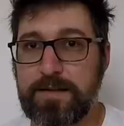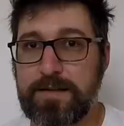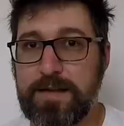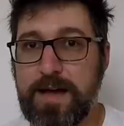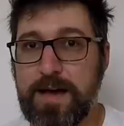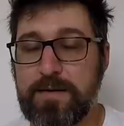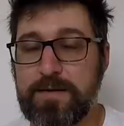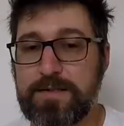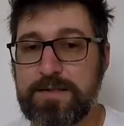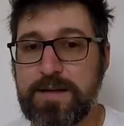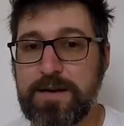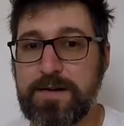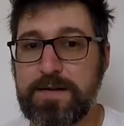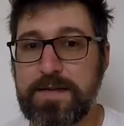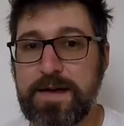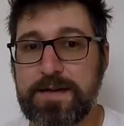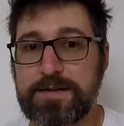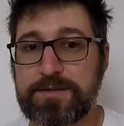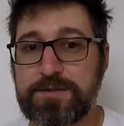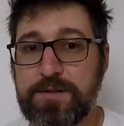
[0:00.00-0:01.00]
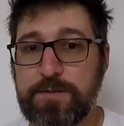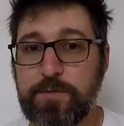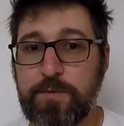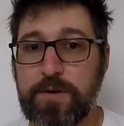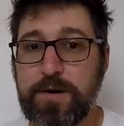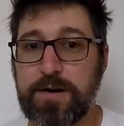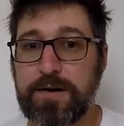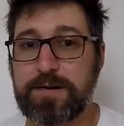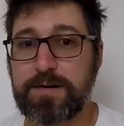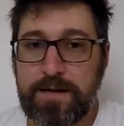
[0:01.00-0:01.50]
Now, in theory, that should
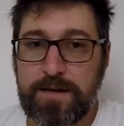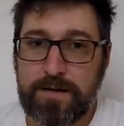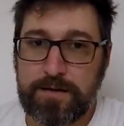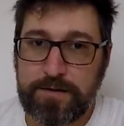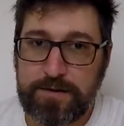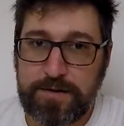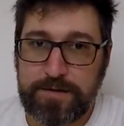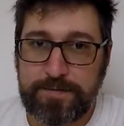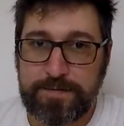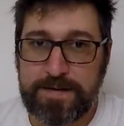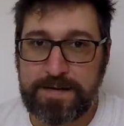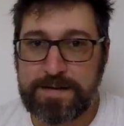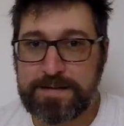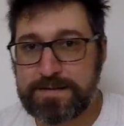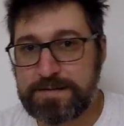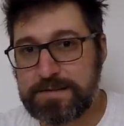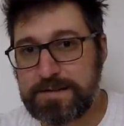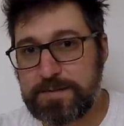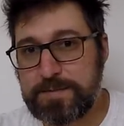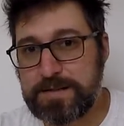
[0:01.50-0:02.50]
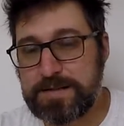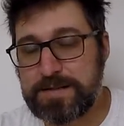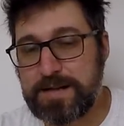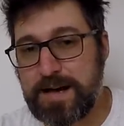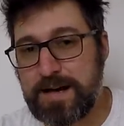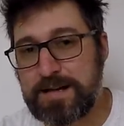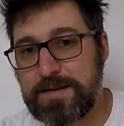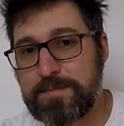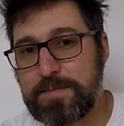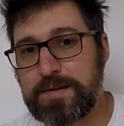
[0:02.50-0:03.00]
work. Could have easily been
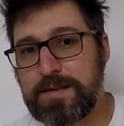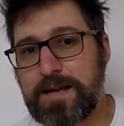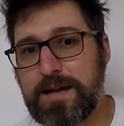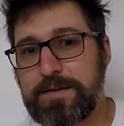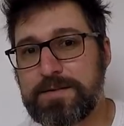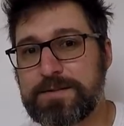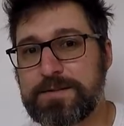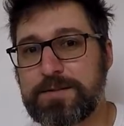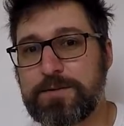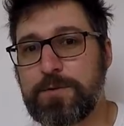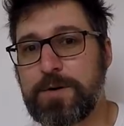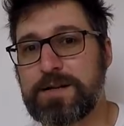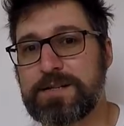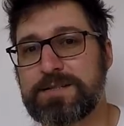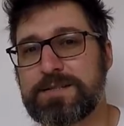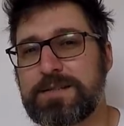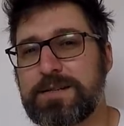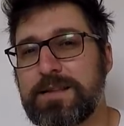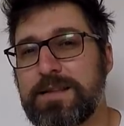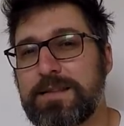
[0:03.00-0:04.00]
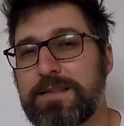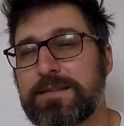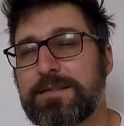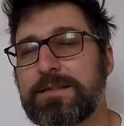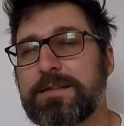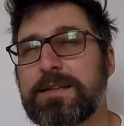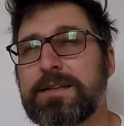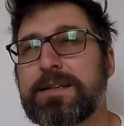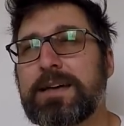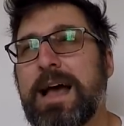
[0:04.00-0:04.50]
done, but I was questioning the
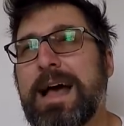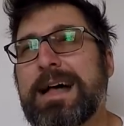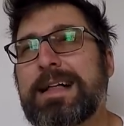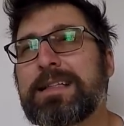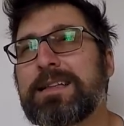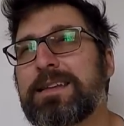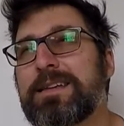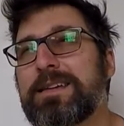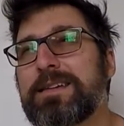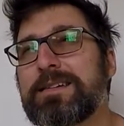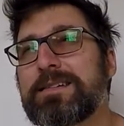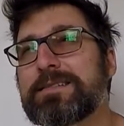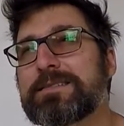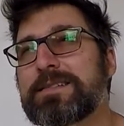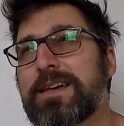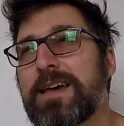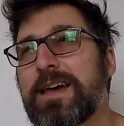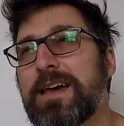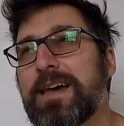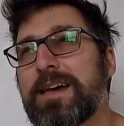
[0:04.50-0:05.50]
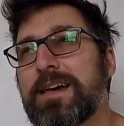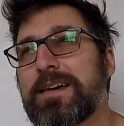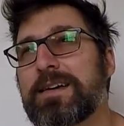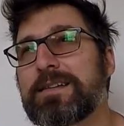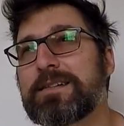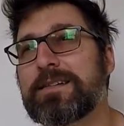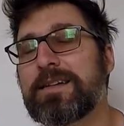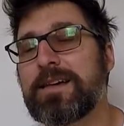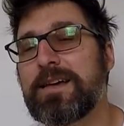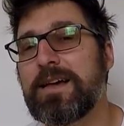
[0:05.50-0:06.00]
legalities,
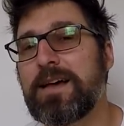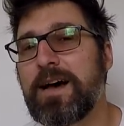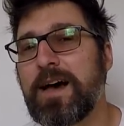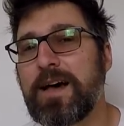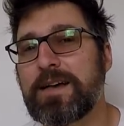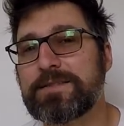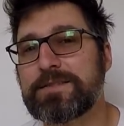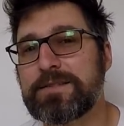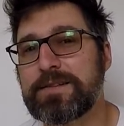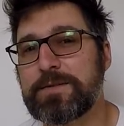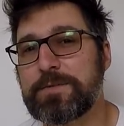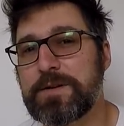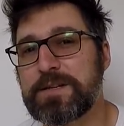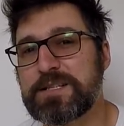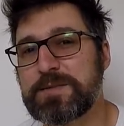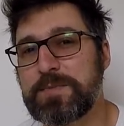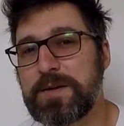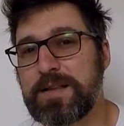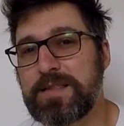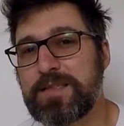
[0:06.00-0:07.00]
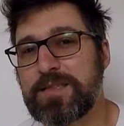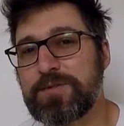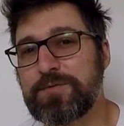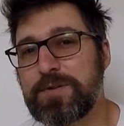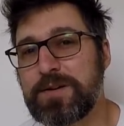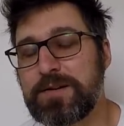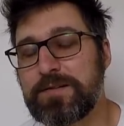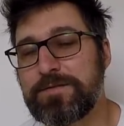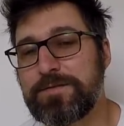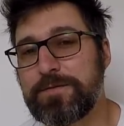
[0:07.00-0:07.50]
and I also didn't want to spend
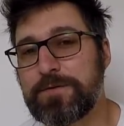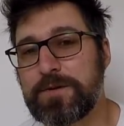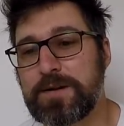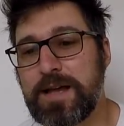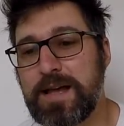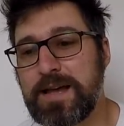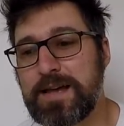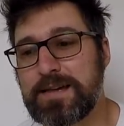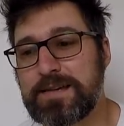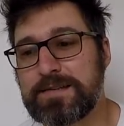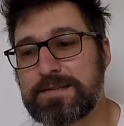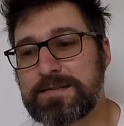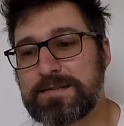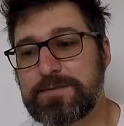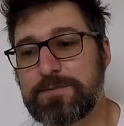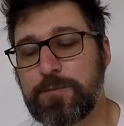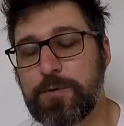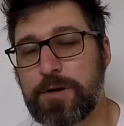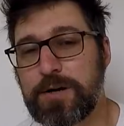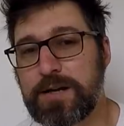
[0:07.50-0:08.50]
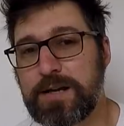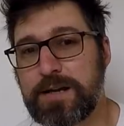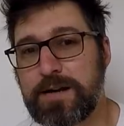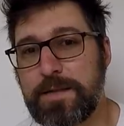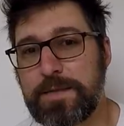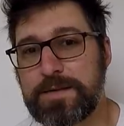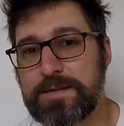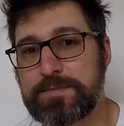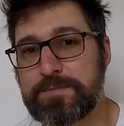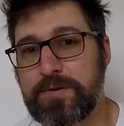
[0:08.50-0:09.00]
3 to 4 days working
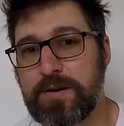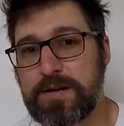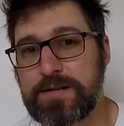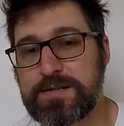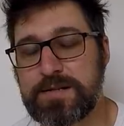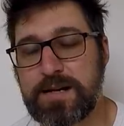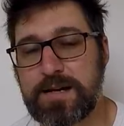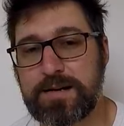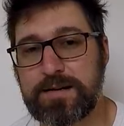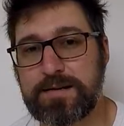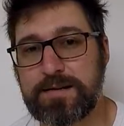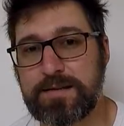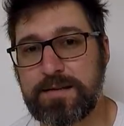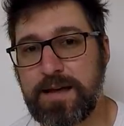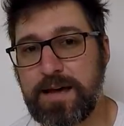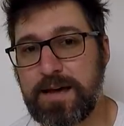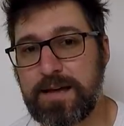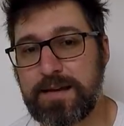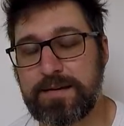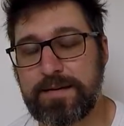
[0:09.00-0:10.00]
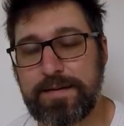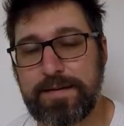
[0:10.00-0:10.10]
on this project that